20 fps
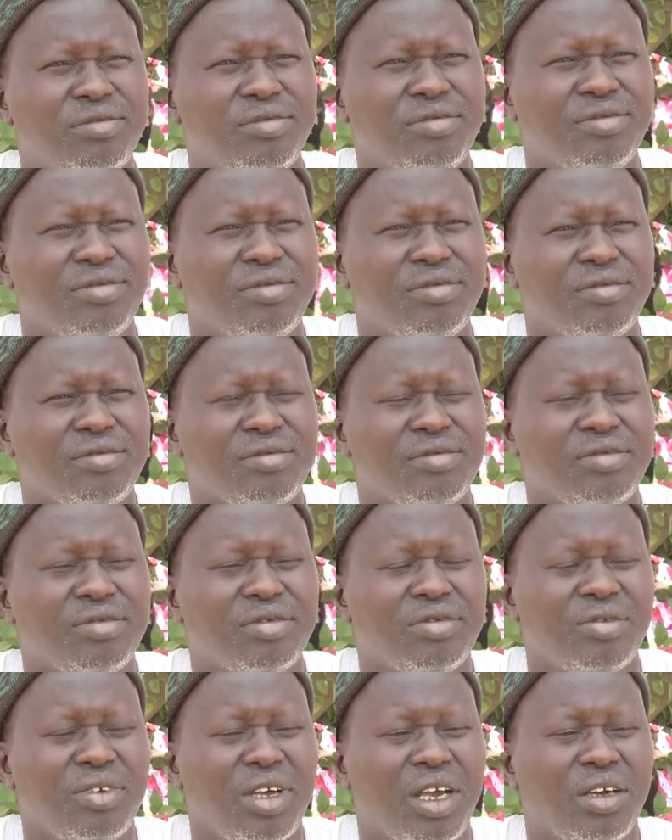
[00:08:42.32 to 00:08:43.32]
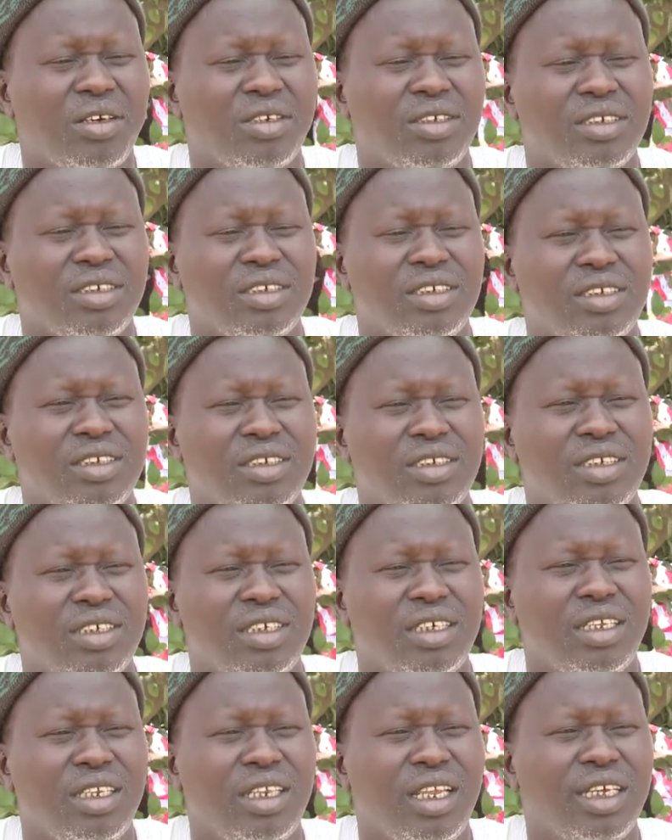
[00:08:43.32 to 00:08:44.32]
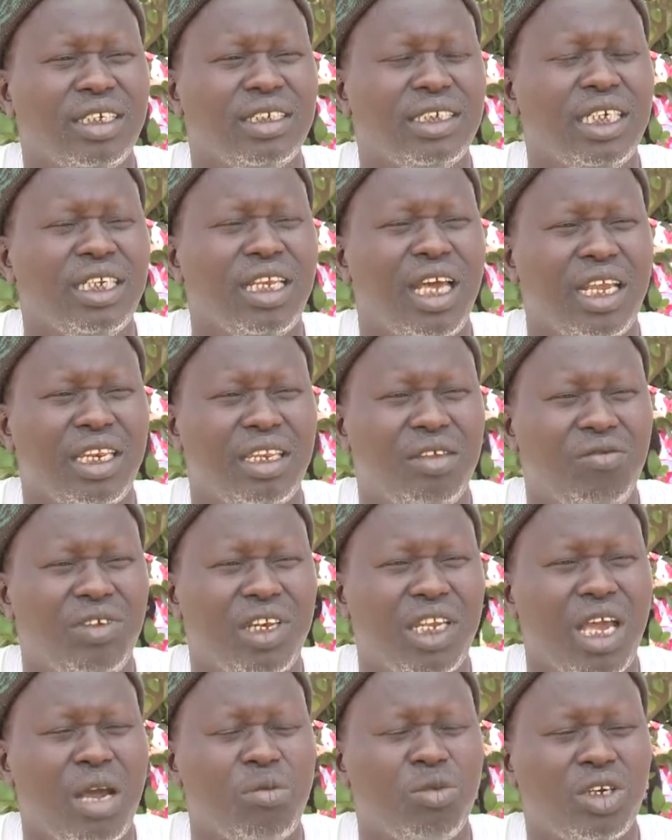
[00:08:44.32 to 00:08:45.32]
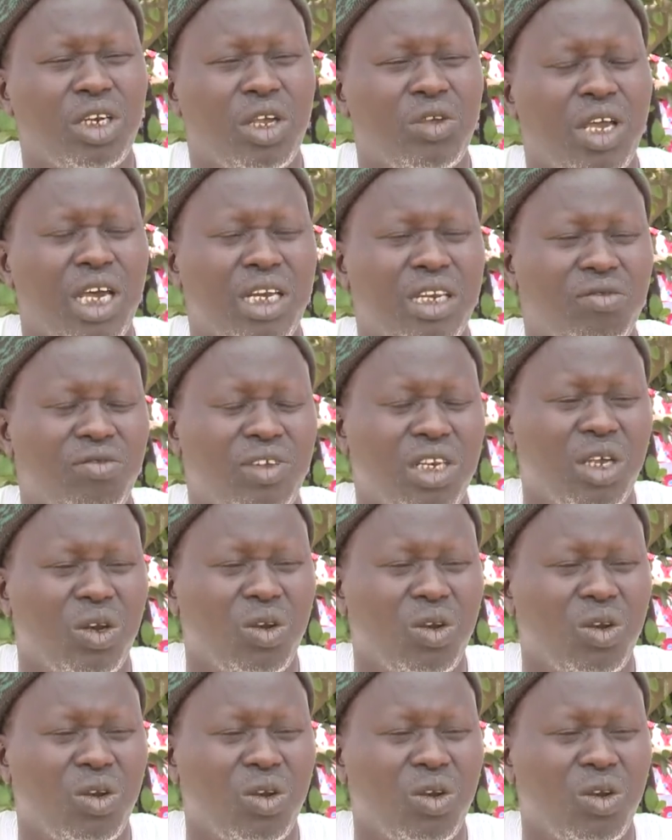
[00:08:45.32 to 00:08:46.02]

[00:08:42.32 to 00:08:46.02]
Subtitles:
chief, this is the first time I have seen such a